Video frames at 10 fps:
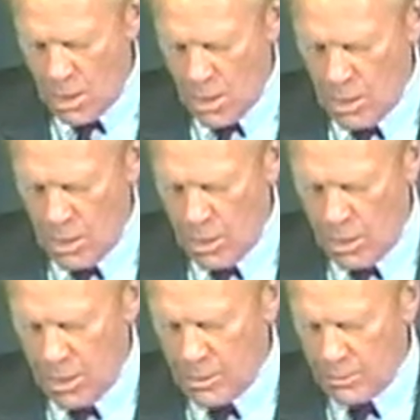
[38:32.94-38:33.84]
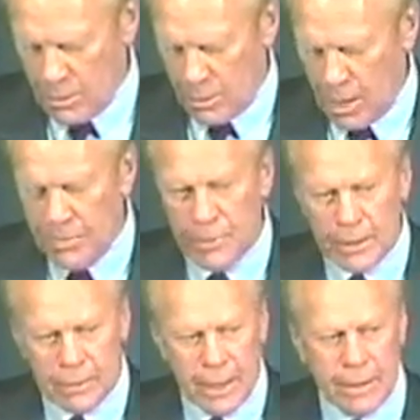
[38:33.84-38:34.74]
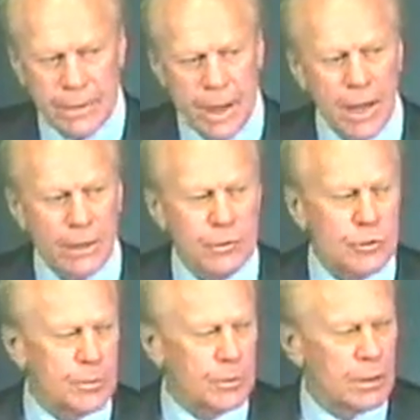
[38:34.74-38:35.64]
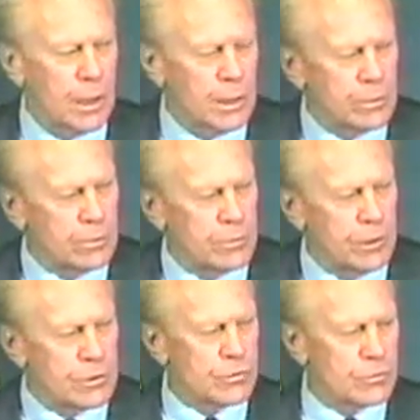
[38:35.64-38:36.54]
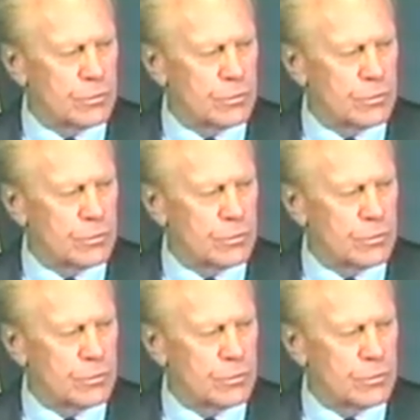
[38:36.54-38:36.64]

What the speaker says: I'm not that knowledgeable on just